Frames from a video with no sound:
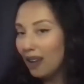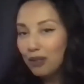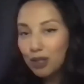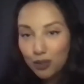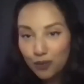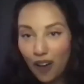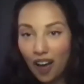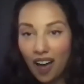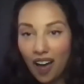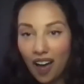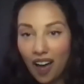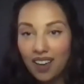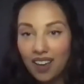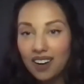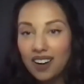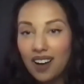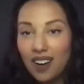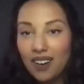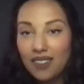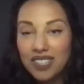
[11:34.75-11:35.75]
It was
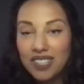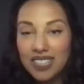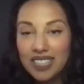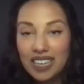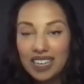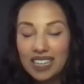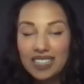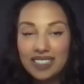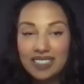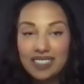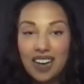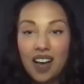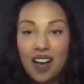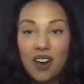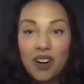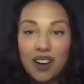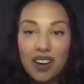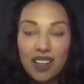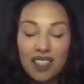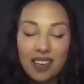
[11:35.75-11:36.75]
fine. Obviously I didn't
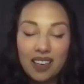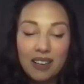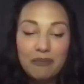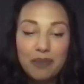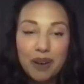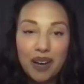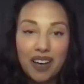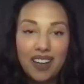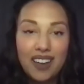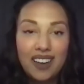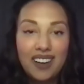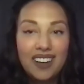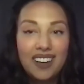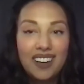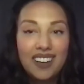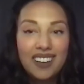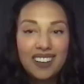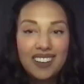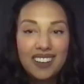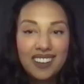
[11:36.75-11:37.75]
die or anything, but
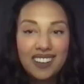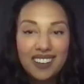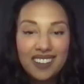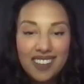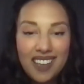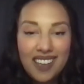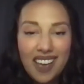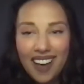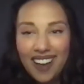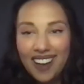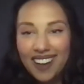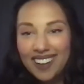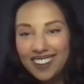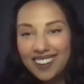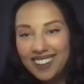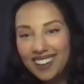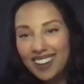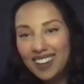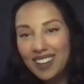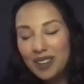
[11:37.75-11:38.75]
yeah,
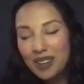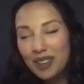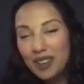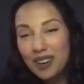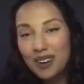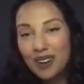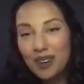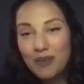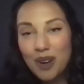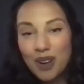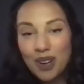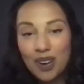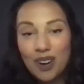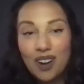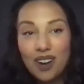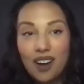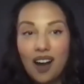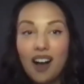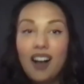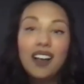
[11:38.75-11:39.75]
I'm not
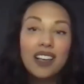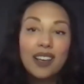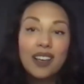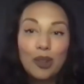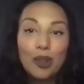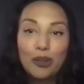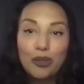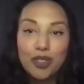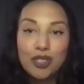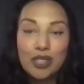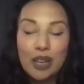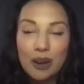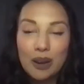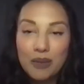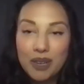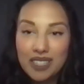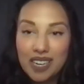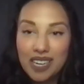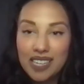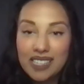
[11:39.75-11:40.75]
going to not kill the first
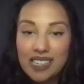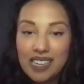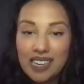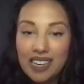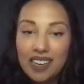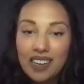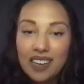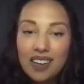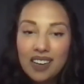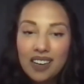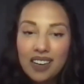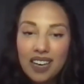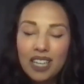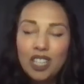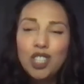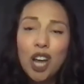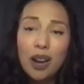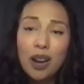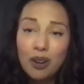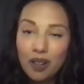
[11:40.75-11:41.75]
enemies I see.
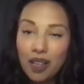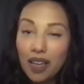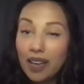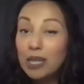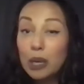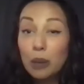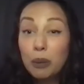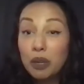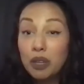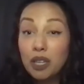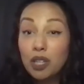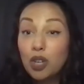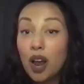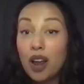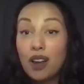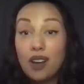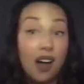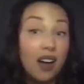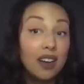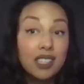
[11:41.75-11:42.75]
In general, I typically
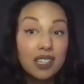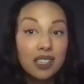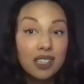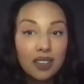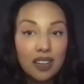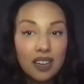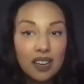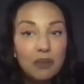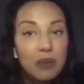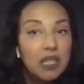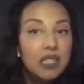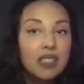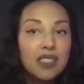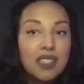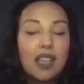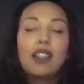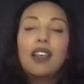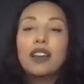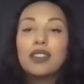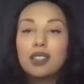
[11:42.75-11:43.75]
try not to kill the enemies
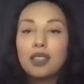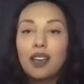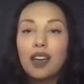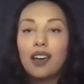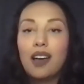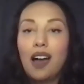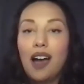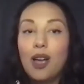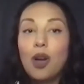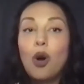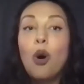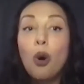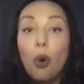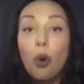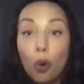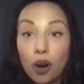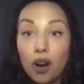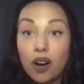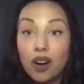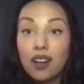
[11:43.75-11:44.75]
because I like to, like, I
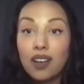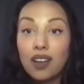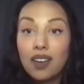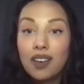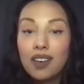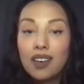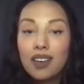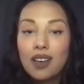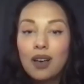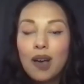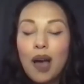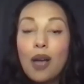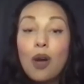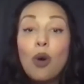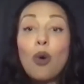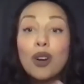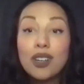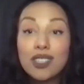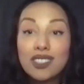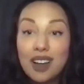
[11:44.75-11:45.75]

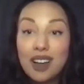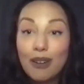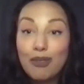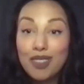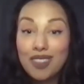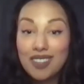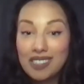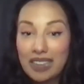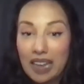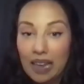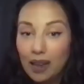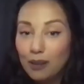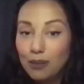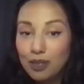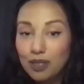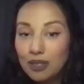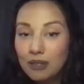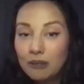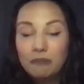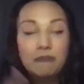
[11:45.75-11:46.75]
hoard stuff in these
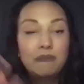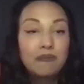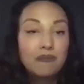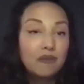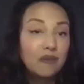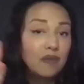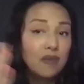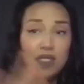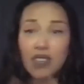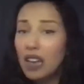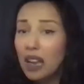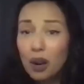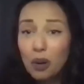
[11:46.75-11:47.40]
games. Yeah.